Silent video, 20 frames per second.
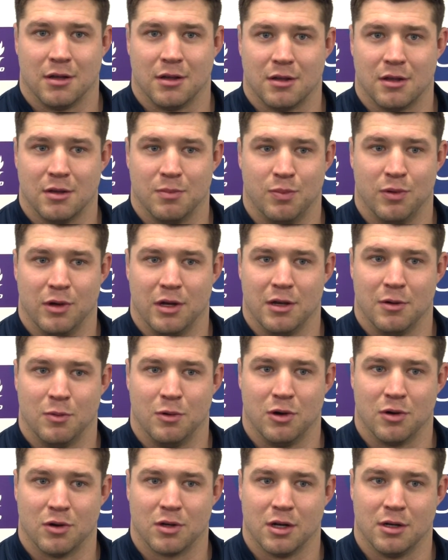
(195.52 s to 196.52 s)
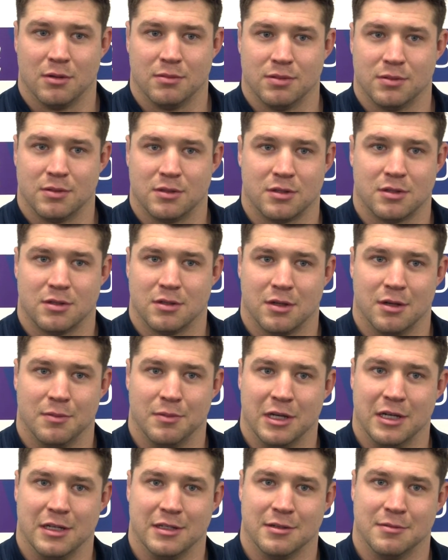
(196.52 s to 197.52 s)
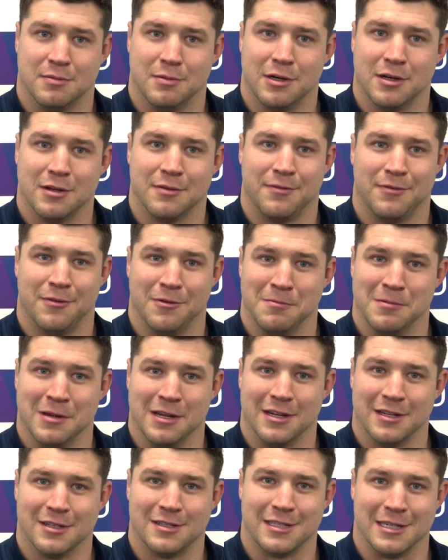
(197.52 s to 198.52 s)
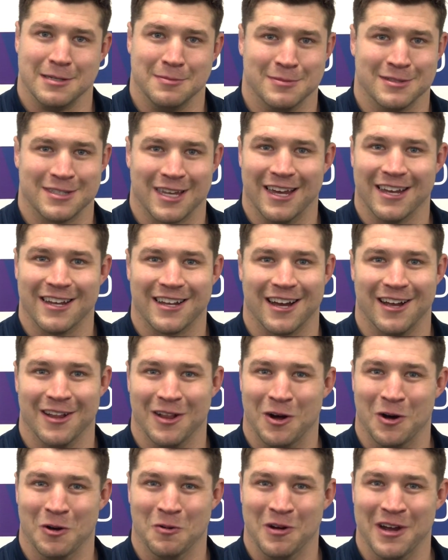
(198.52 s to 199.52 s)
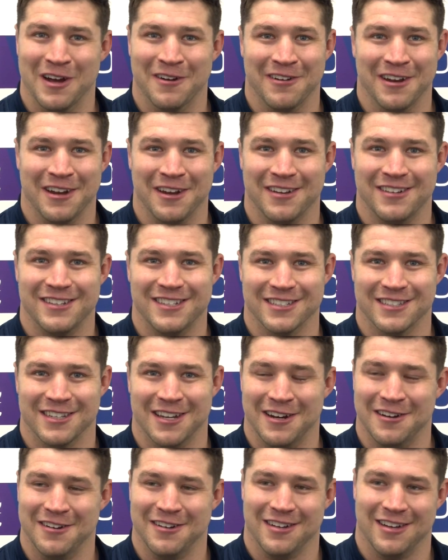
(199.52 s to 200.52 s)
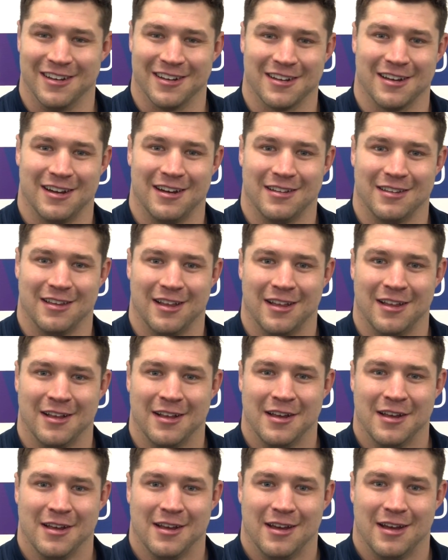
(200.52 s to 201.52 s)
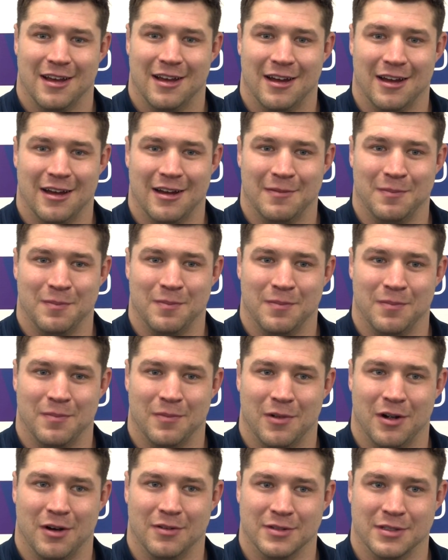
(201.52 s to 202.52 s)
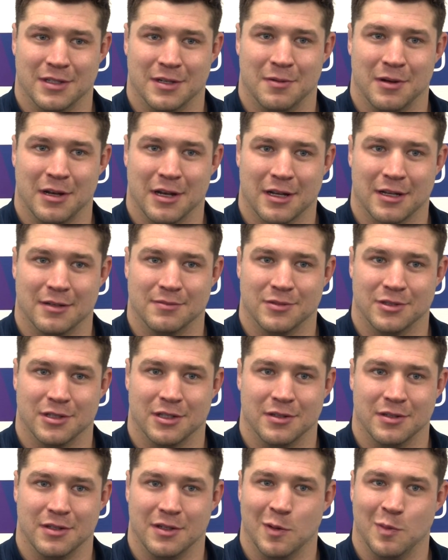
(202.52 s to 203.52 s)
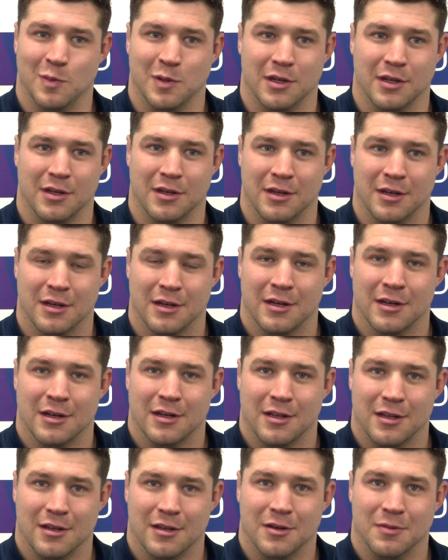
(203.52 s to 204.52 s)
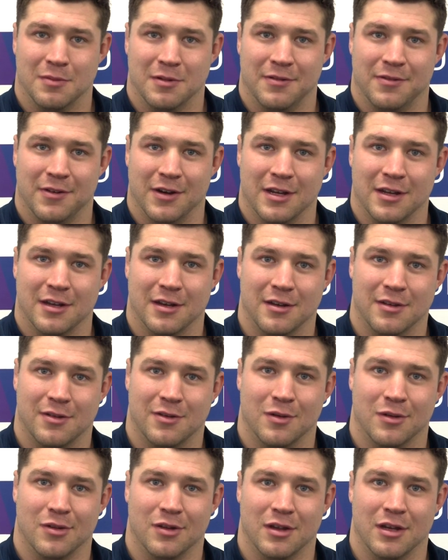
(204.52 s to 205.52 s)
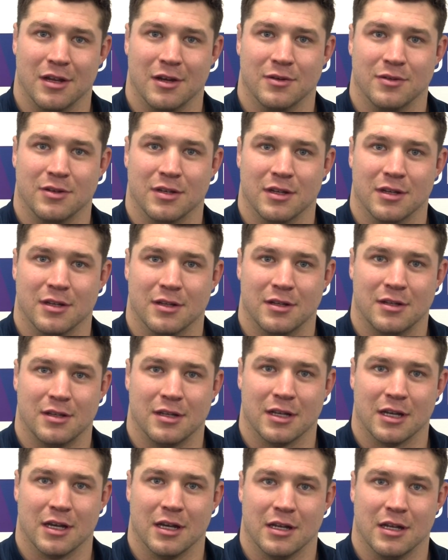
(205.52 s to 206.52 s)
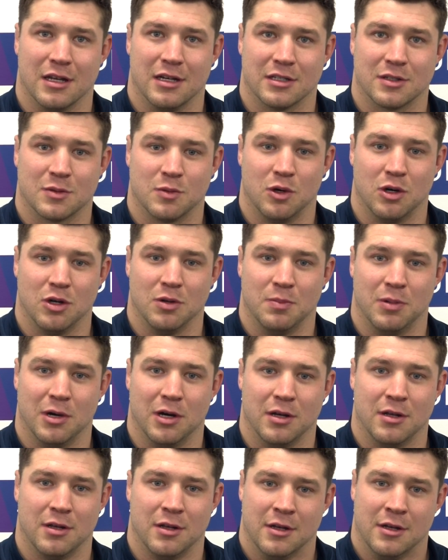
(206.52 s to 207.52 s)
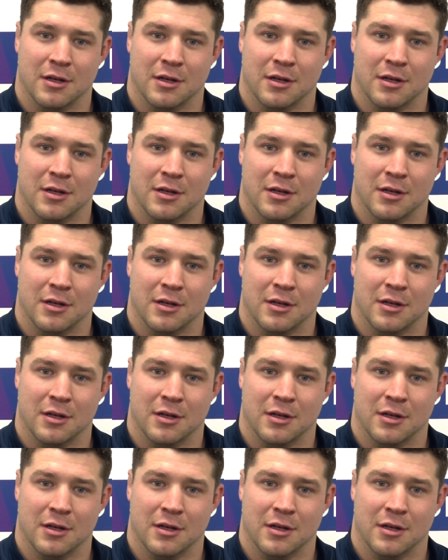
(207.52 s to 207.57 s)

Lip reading: To play in a World Cup's amazing, but for me it seems like a long way away just now. Obviously when it comes round, you'll be fighting tooth and nail to get in that squad, but